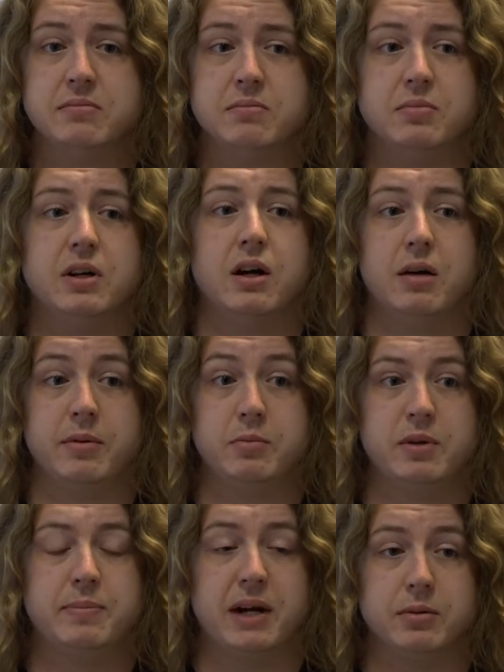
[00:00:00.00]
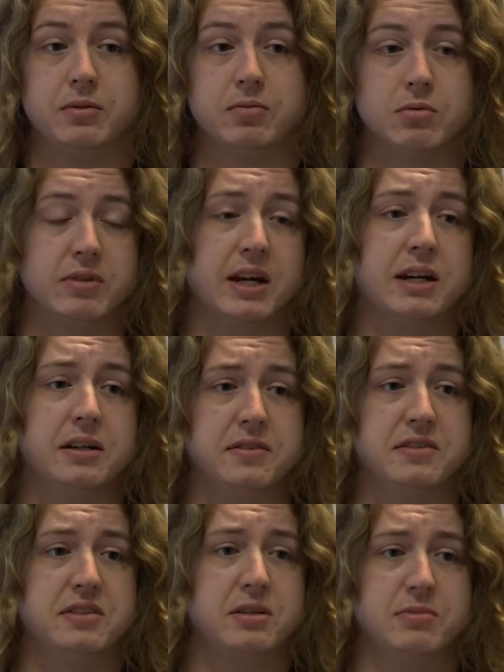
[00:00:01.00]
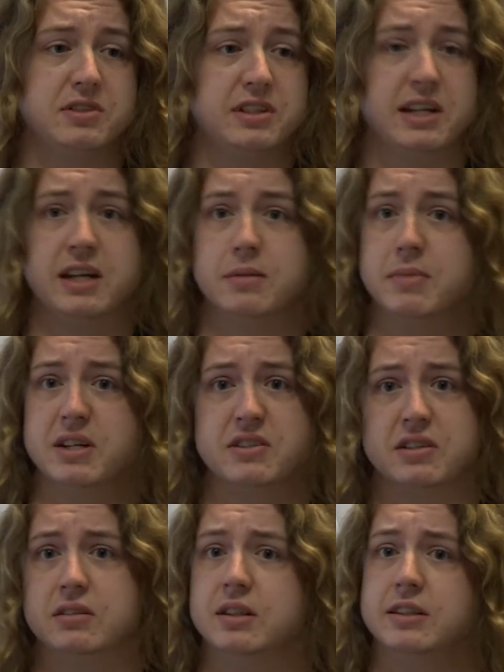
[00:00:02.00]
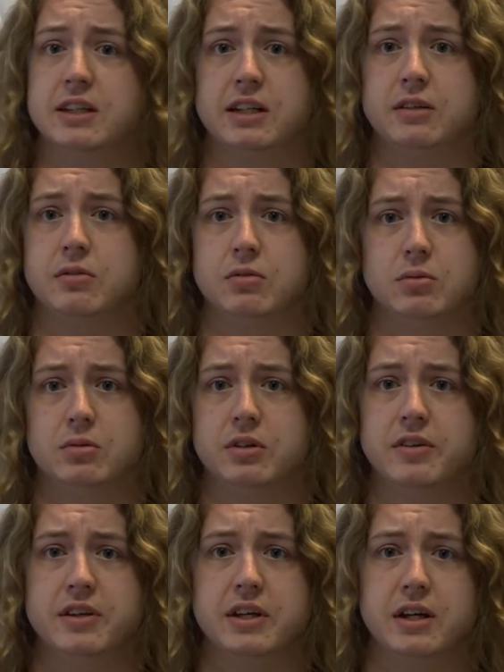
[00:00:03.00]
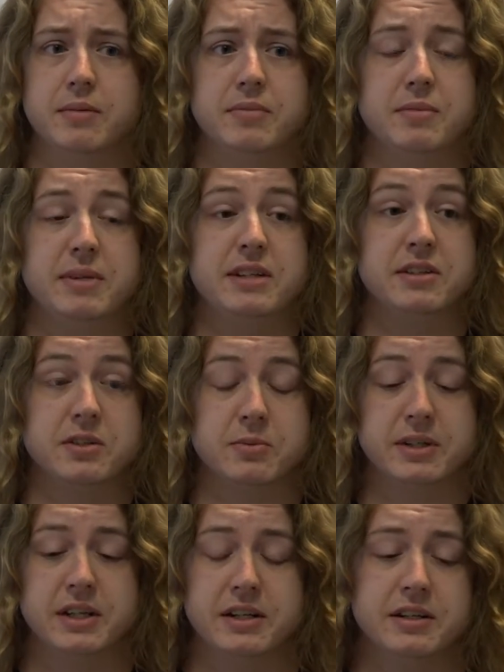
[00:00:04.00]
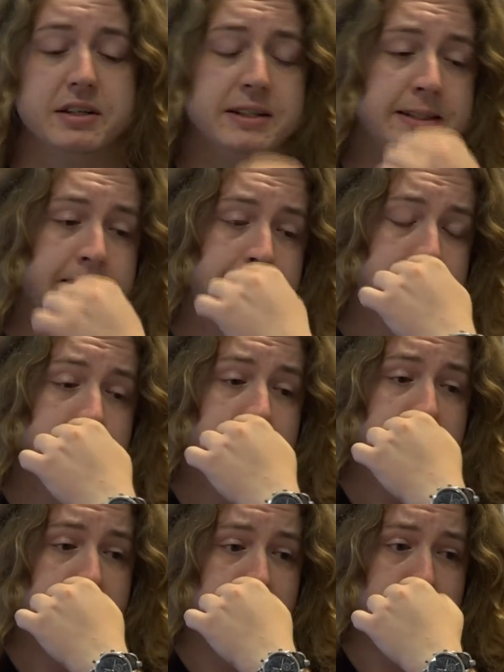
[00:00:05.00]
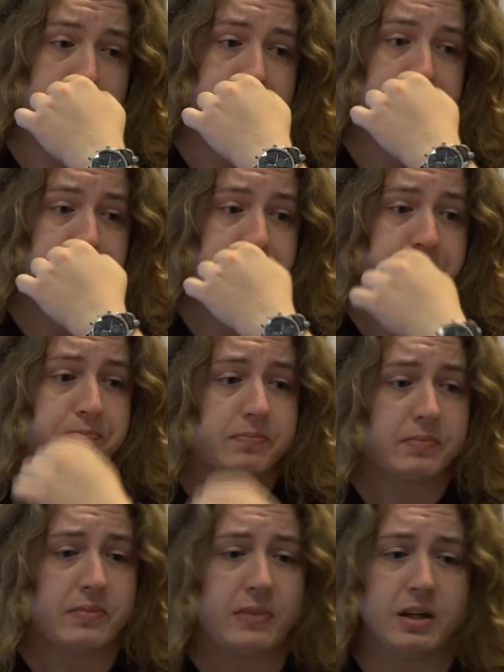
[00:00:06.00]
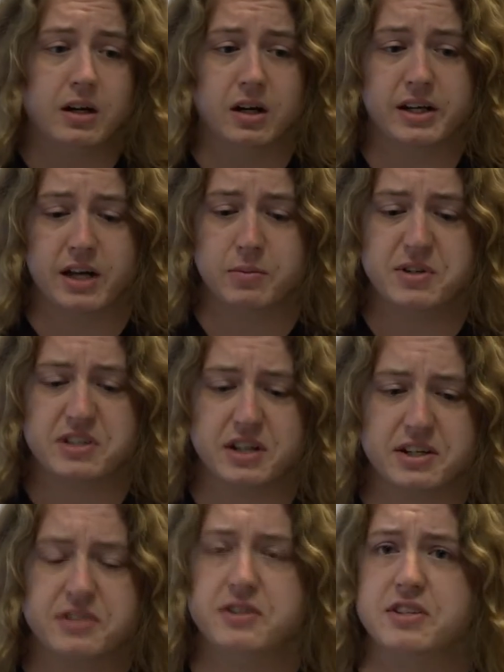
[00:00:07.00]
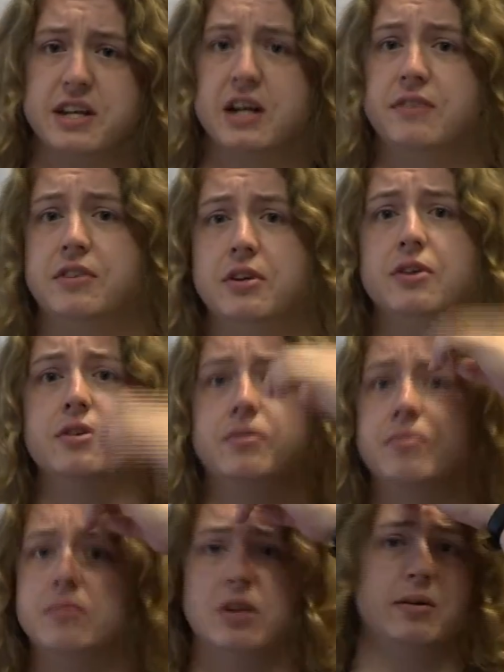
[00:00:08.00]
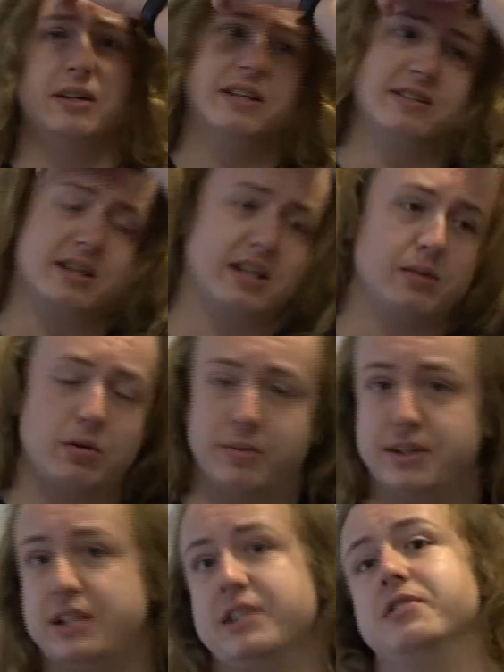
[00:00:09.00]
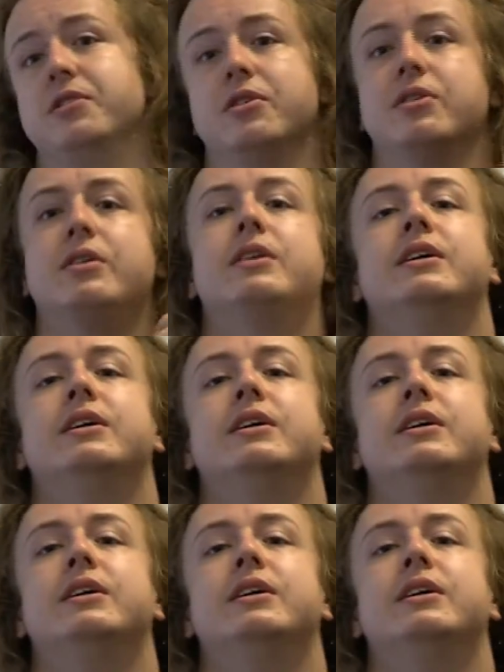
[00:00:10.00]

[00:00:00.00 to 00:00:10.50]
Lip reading: But I mean, we powered through that, and the team was again amazing, getting through all of the meetings we needed. So we started Tuesday afternoon, knowing exactly what we needed to do,